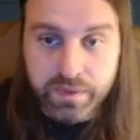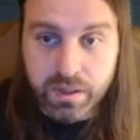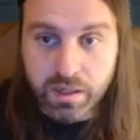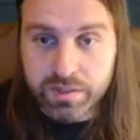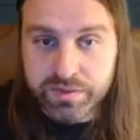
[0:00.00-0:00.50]

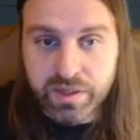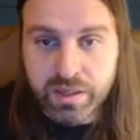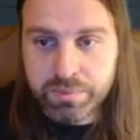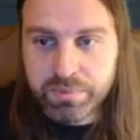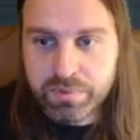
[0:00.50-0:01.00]
on
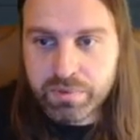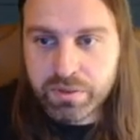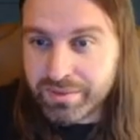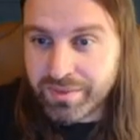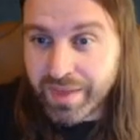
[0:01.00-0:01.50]
top.
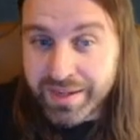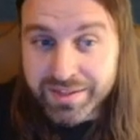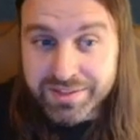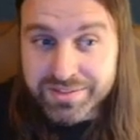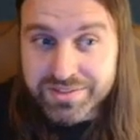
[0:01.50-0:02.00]
That
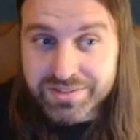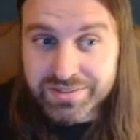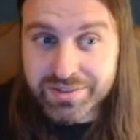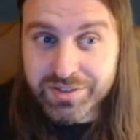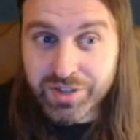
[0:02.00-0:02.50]
is
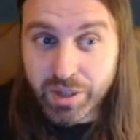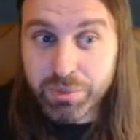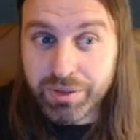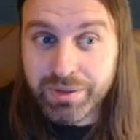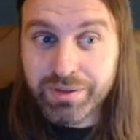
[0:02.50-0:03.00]

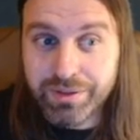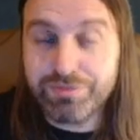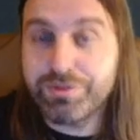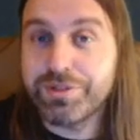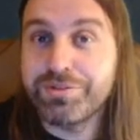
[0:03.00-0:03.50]
double of
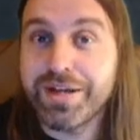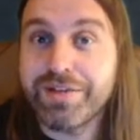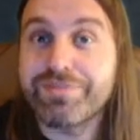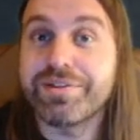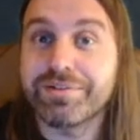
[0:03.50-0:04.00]
what you
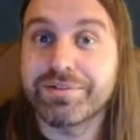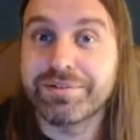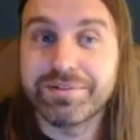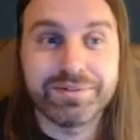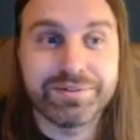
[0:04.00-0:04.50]
have here,
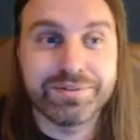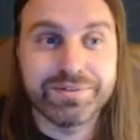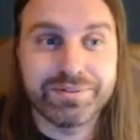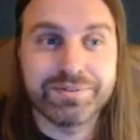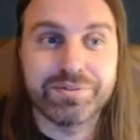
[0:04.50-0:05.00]

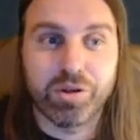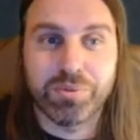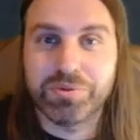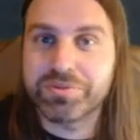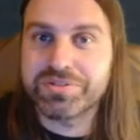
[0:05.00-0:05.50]

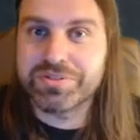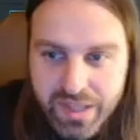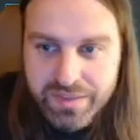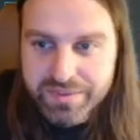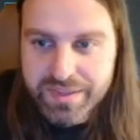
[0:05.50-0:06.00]
almost.
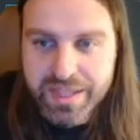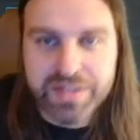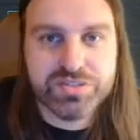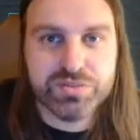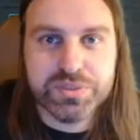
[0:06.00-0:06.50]
That
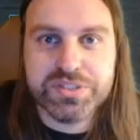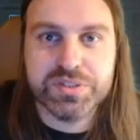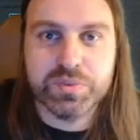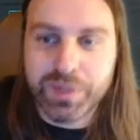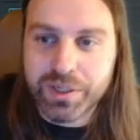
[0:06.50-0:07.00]
is the
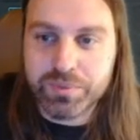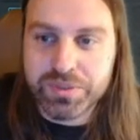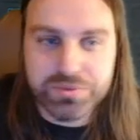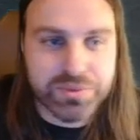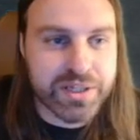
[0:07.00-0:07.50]
reason why we
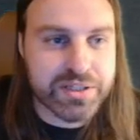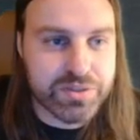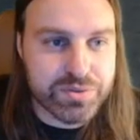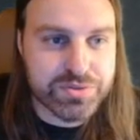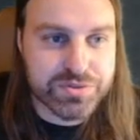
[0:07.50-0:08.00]
do not
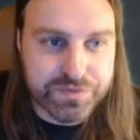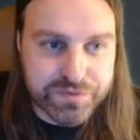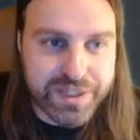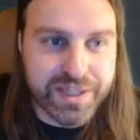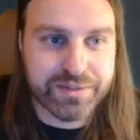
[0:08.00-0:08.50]
use
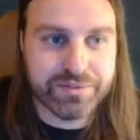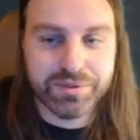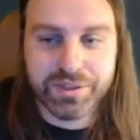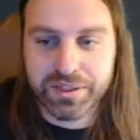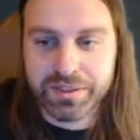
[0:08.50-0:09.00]
flat,
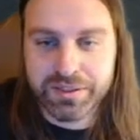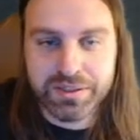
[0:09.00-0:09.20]
okay?